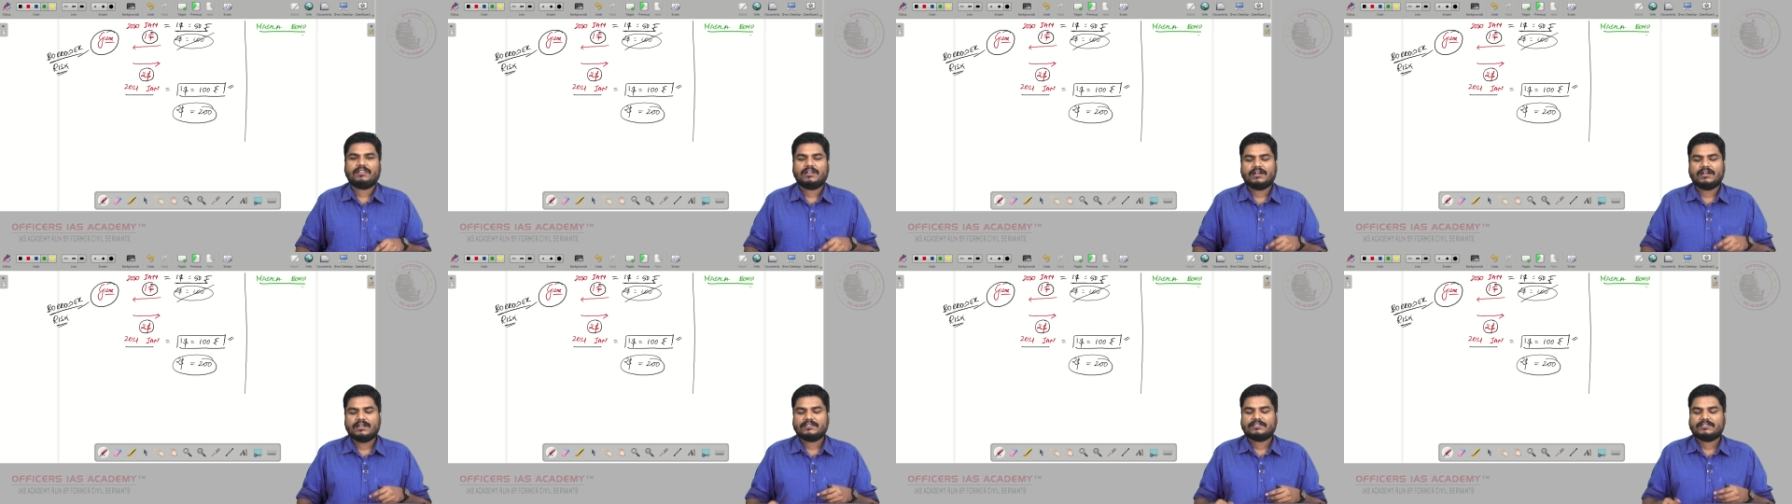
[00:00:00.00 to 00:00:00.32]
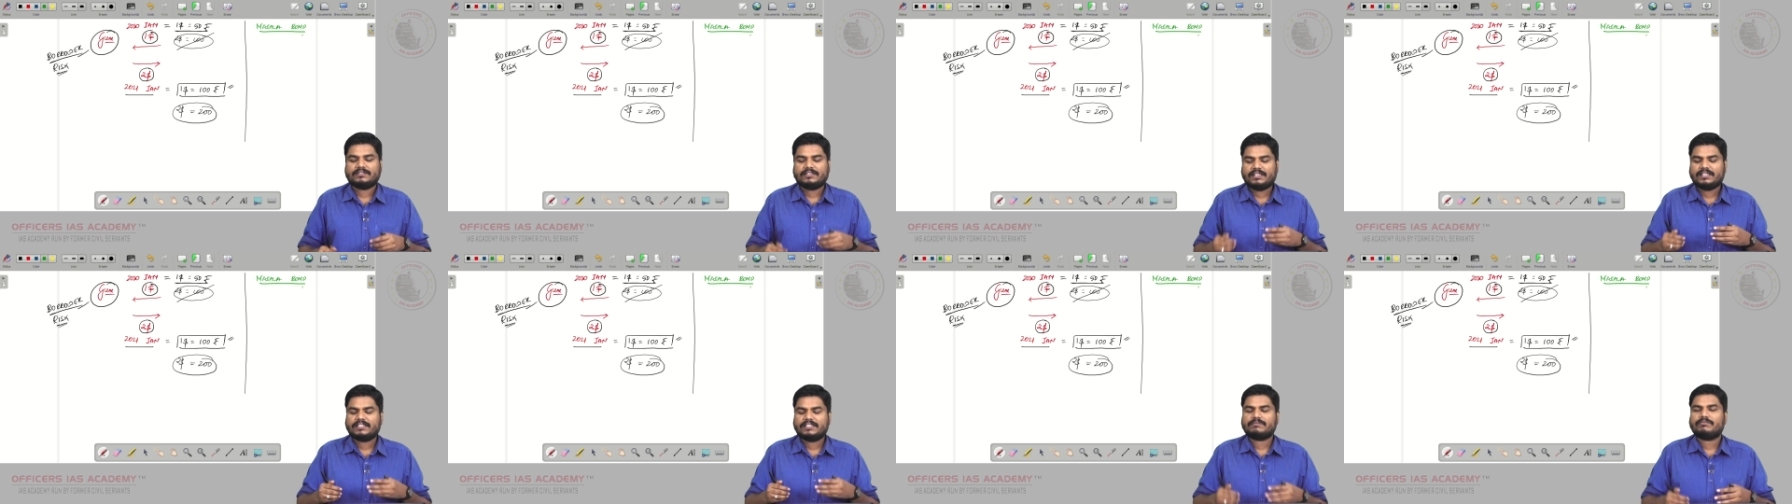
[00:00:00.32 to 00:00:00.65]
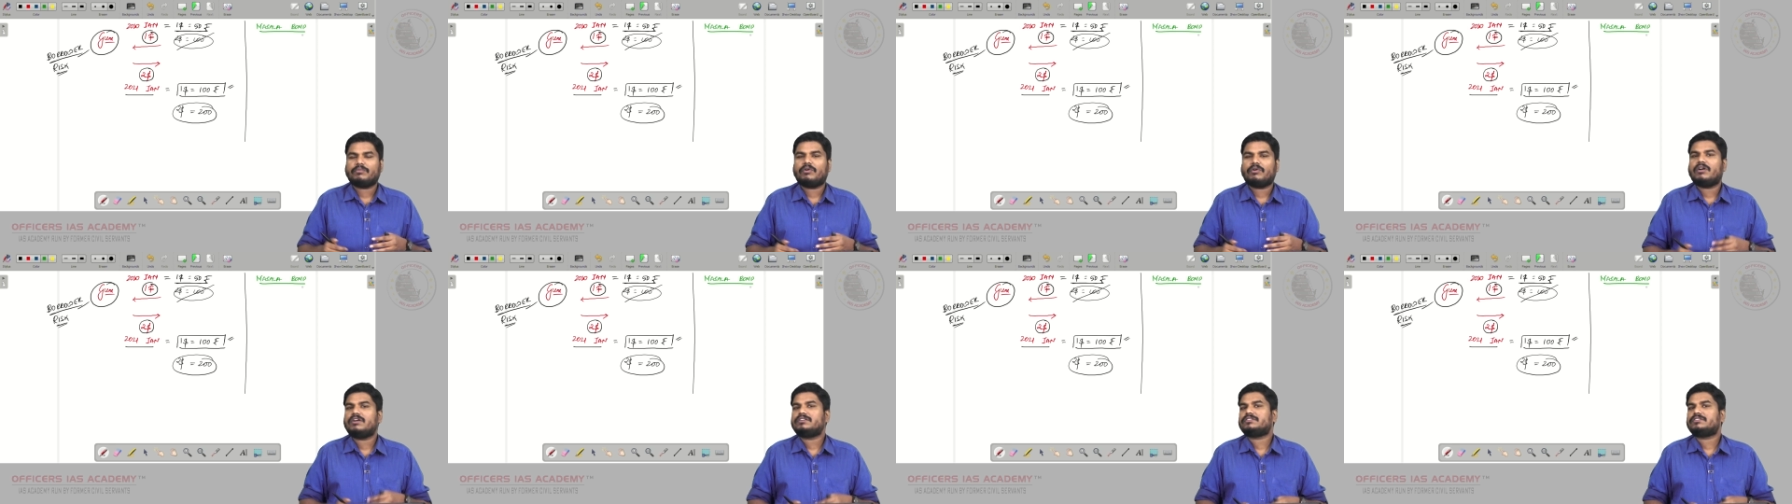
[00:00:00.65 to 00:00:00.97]
that is these
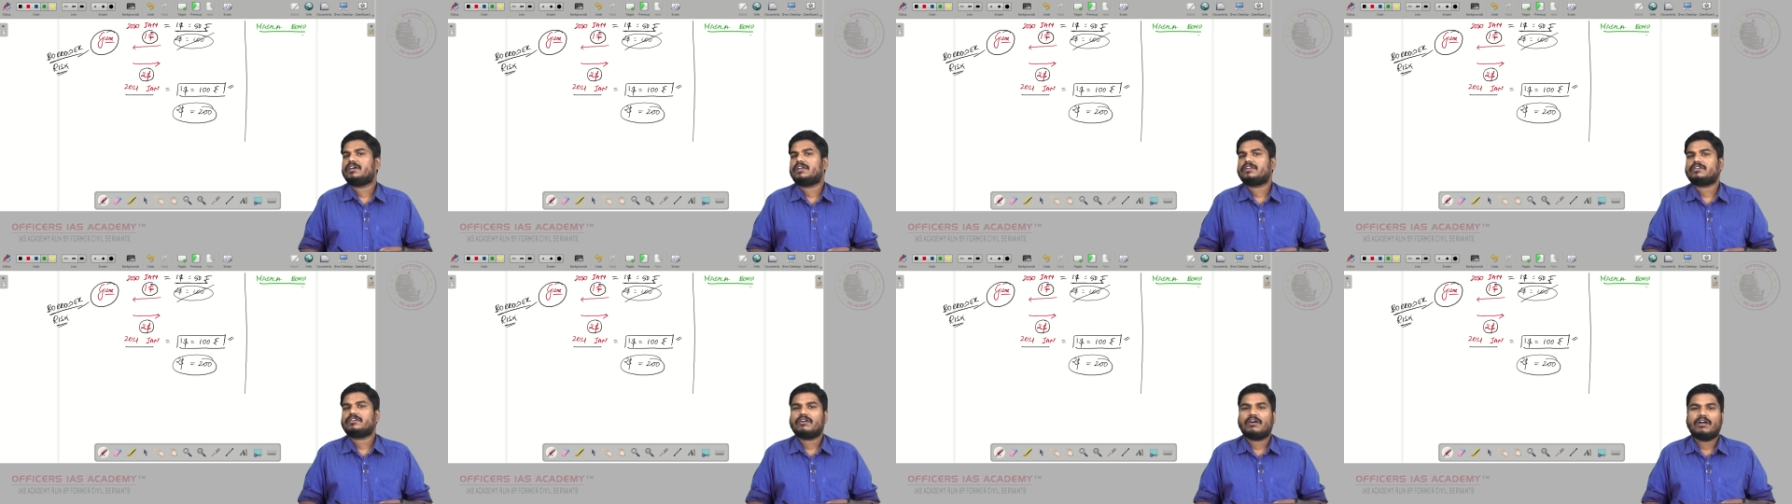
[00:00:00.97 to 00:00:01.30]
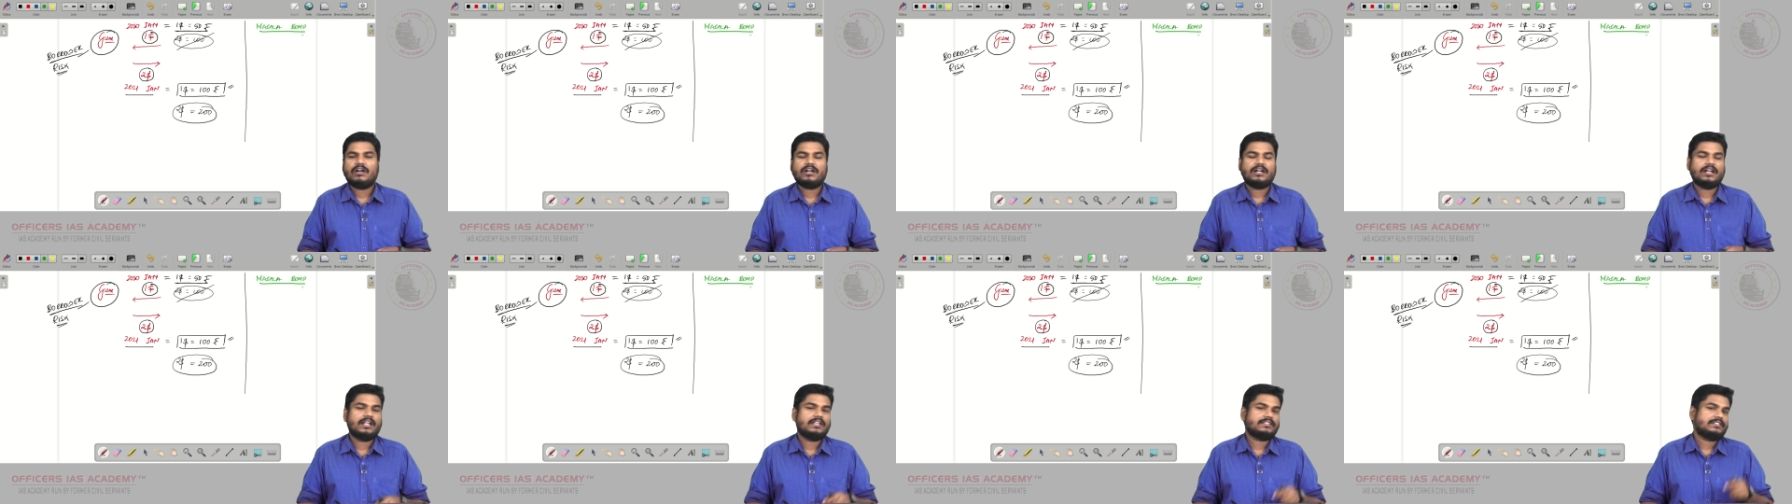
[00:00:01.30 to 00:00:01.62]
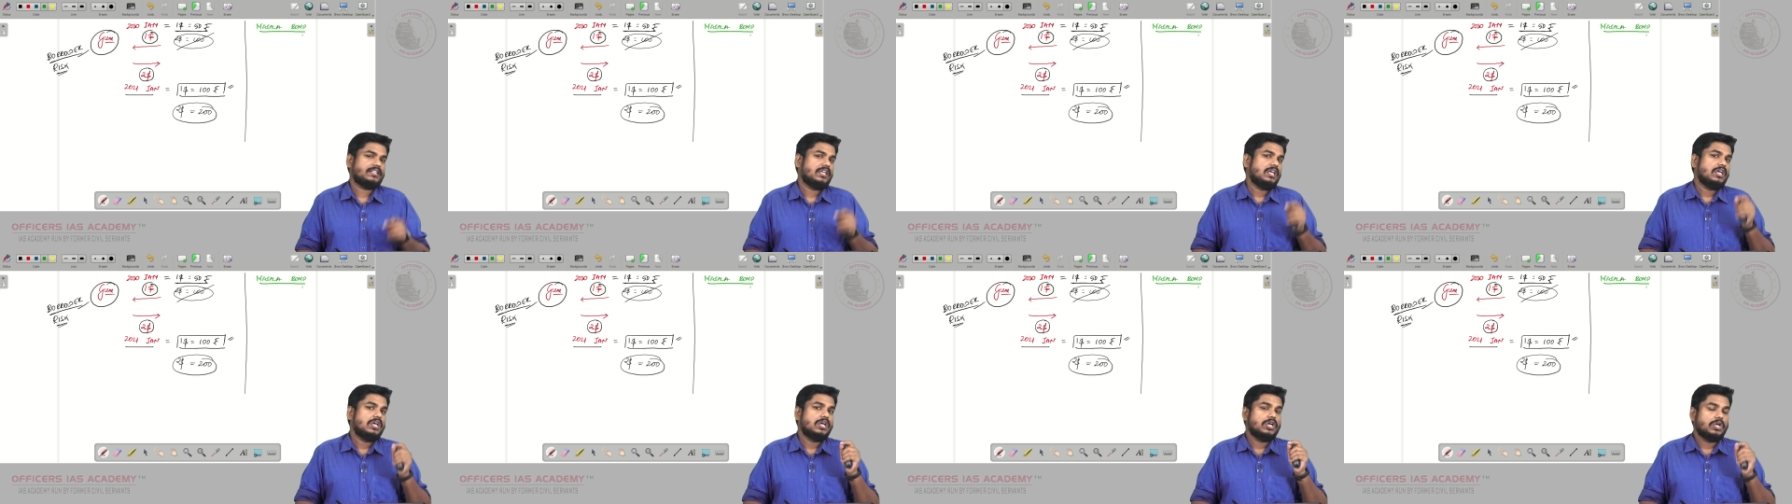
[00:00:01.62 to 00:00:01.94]
bonds are called as